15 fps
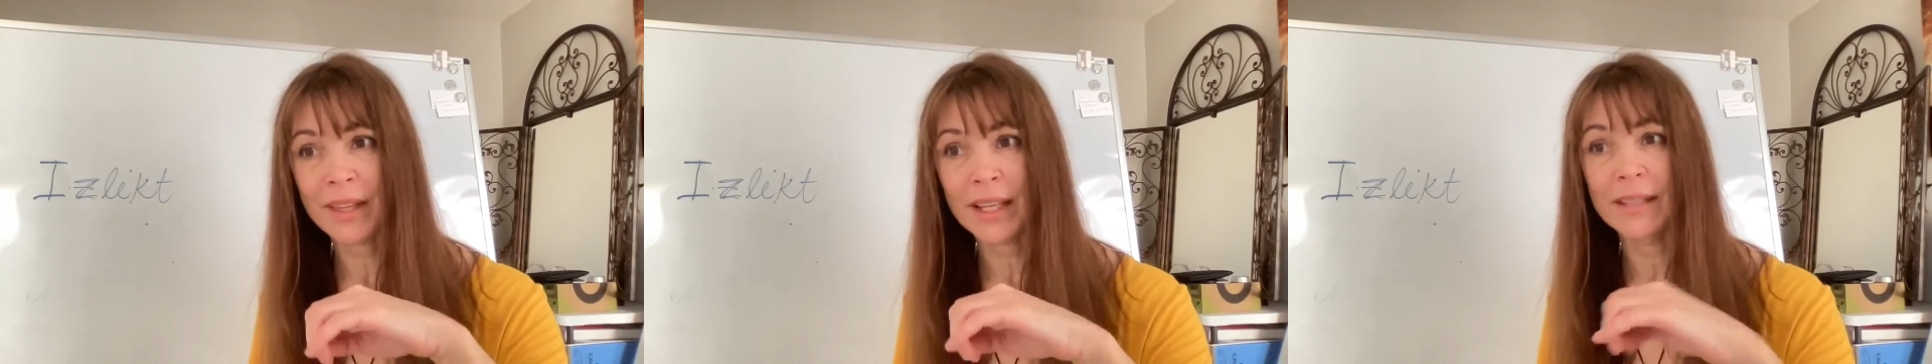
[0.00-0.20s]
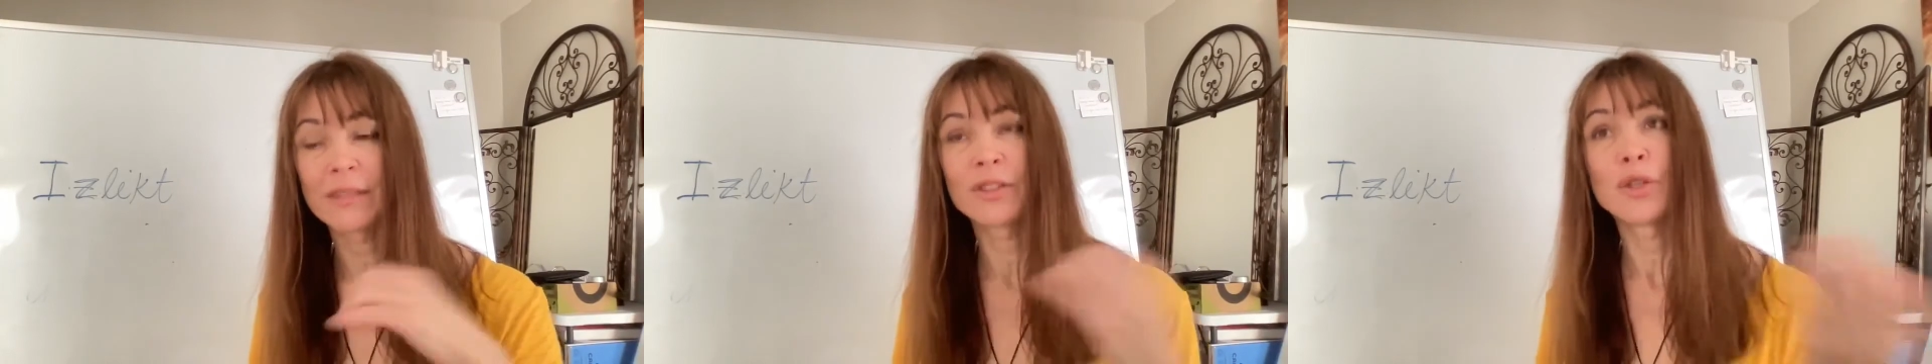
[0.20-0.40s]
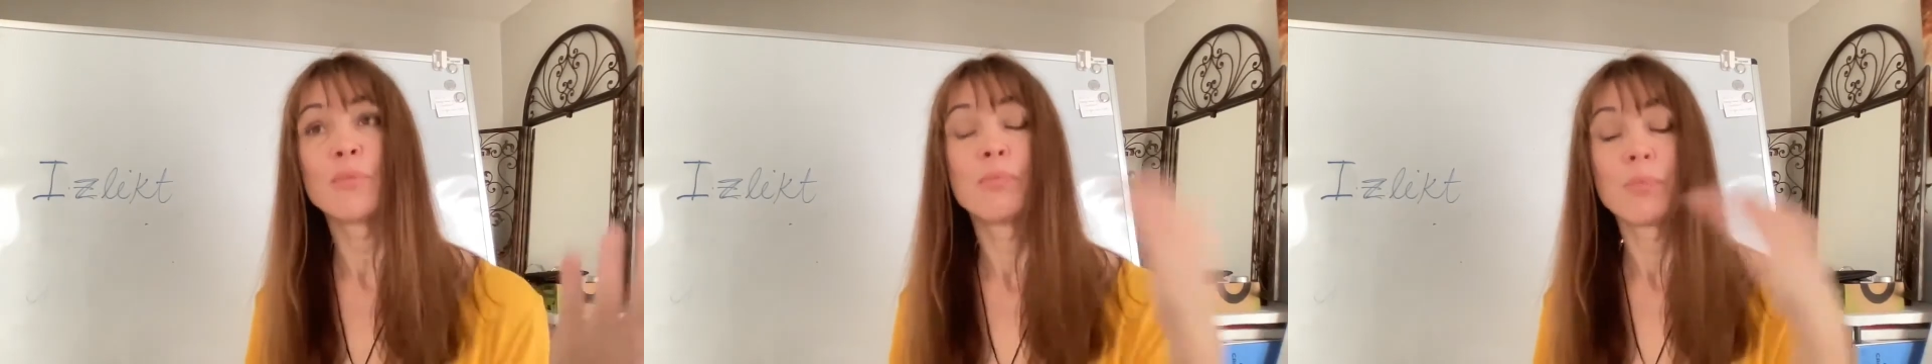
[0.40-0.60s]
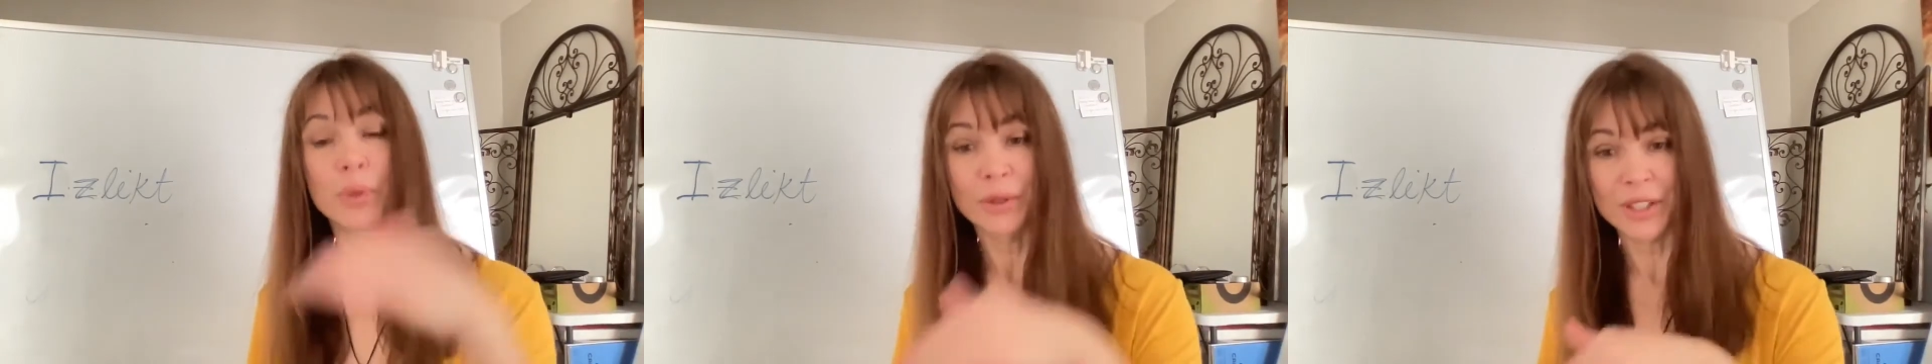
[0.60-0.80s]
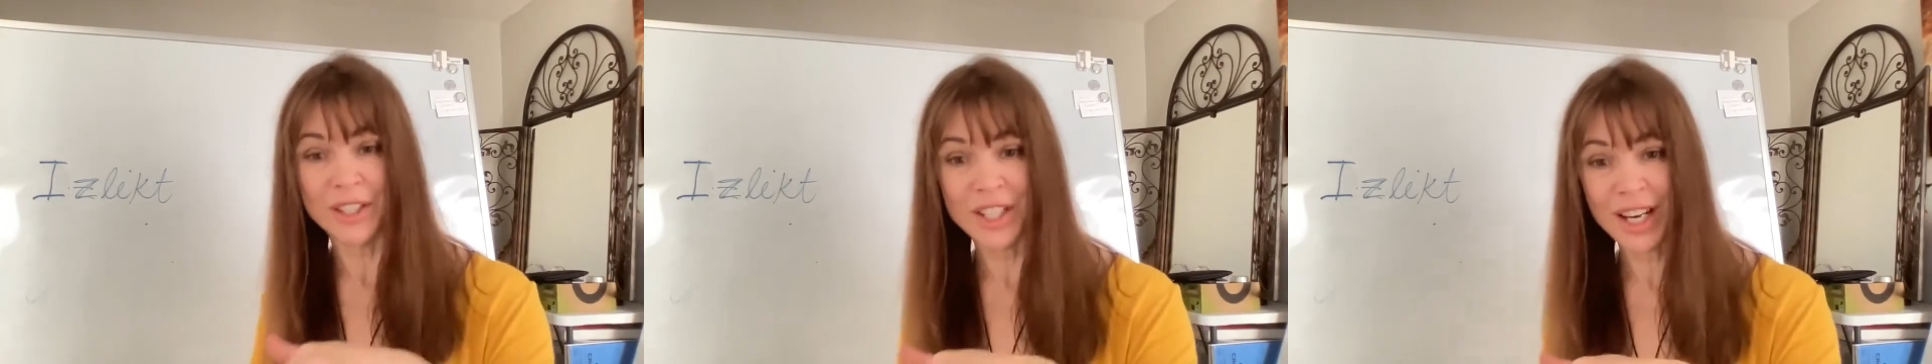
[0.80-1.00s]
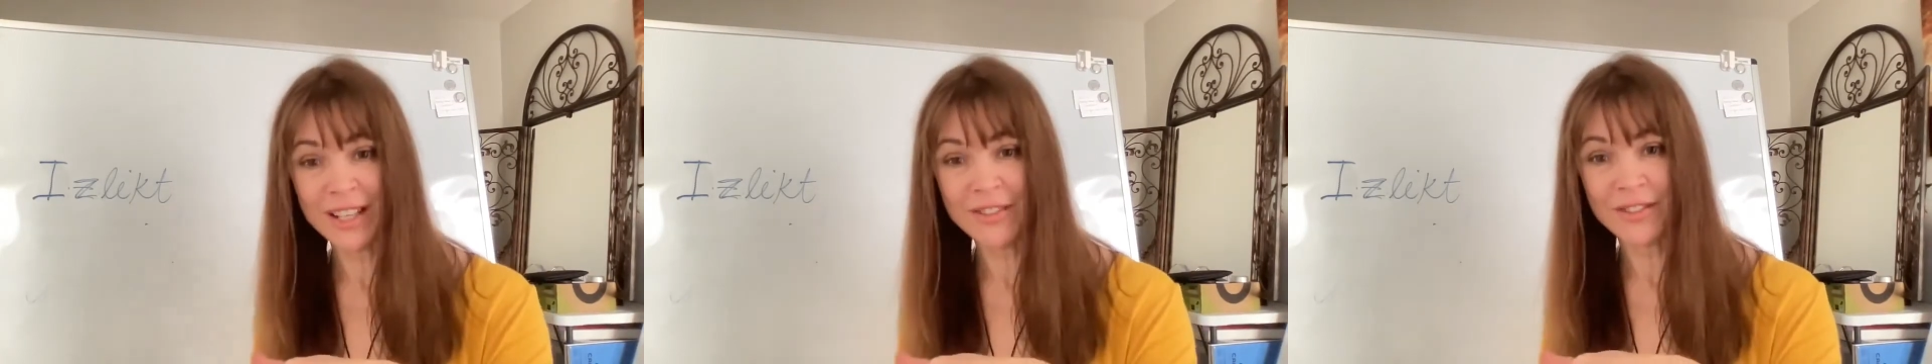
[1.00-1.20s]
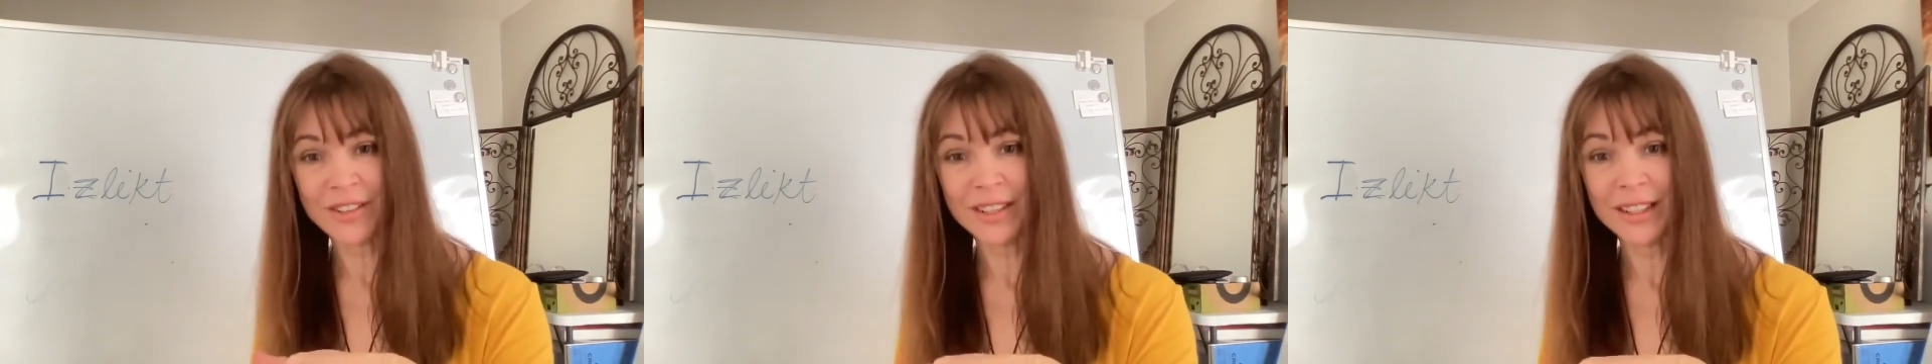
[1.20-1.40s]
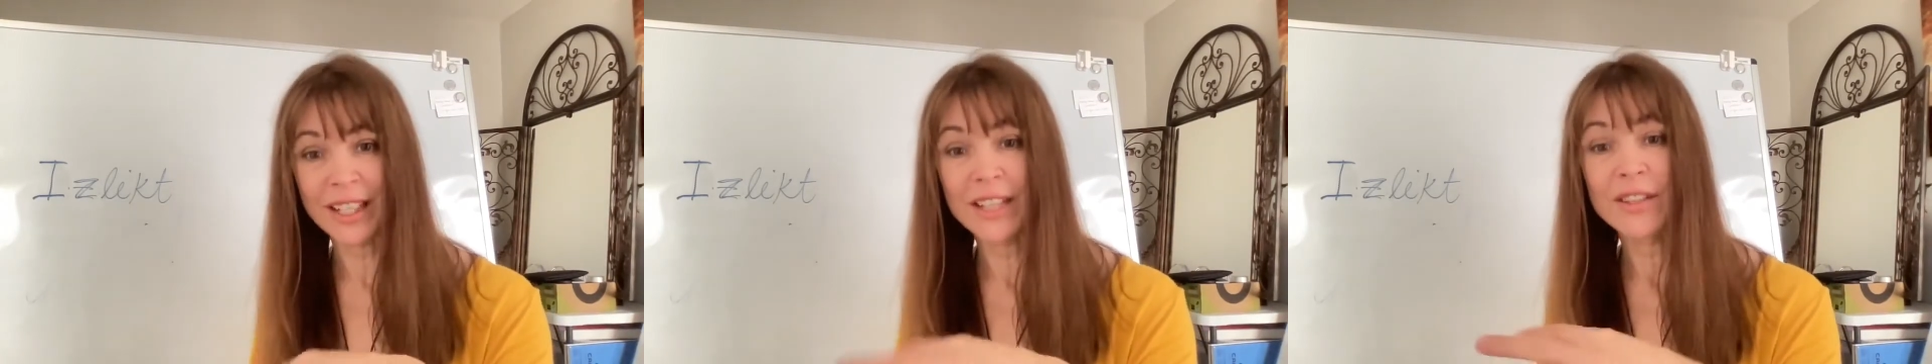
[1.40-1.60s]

uh, to put generally